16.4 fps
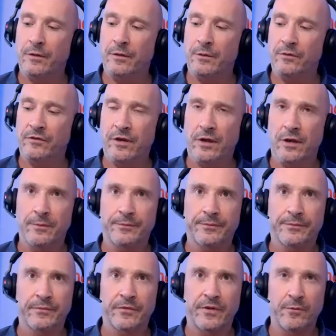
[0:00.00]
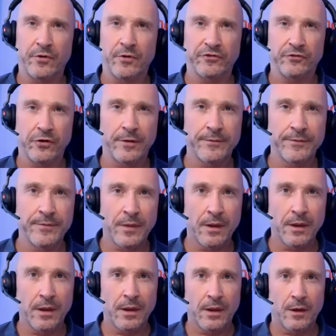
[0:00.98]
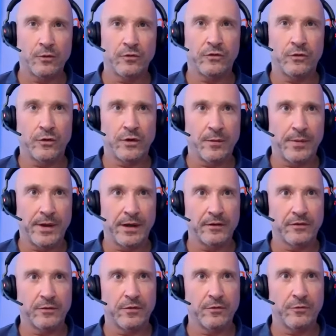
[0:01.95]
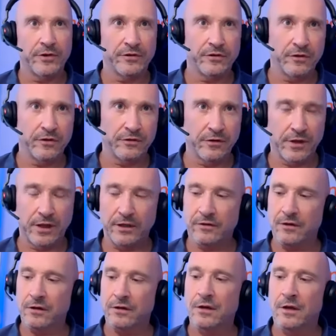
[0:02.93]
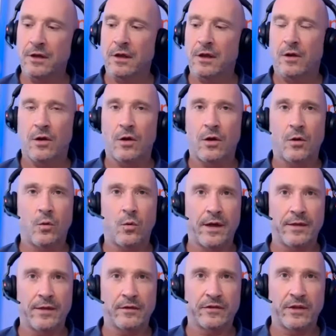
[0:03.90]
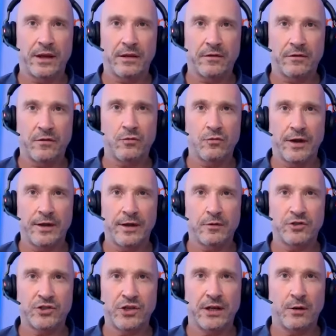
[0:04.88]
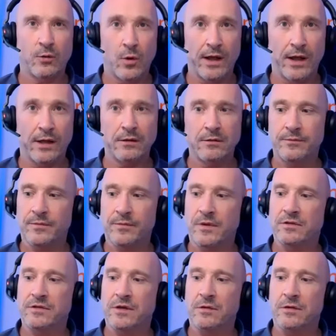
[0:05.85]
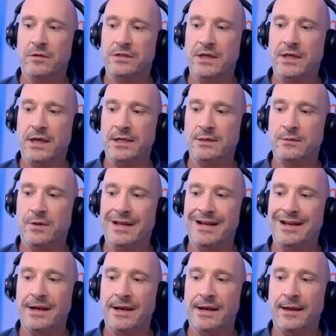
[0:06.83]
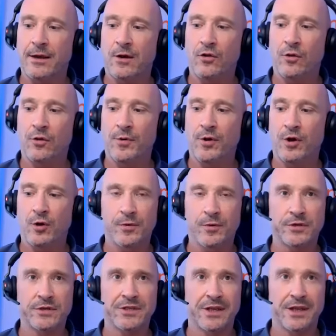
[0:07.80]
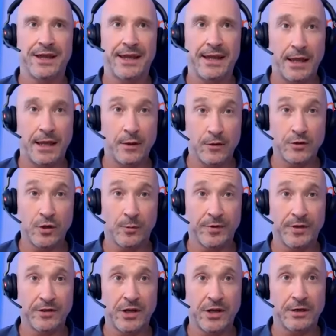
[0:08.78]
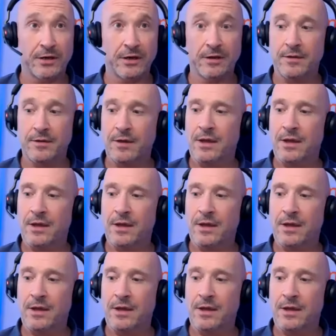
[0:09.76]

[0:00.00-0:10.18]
It was Tim Ristra, who was talking about some of the research that they've done, where they're saying if you write your agenda well, so that it is clear on the purpose at the top of the agenda,